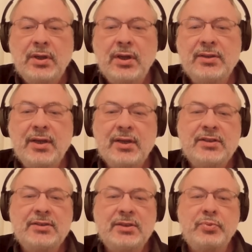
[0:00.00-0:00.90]
and there is
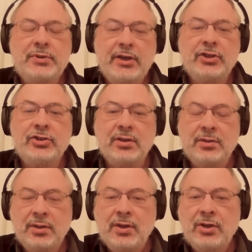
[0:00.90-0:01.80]
a temptation
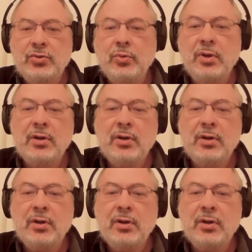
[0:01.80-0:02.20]
to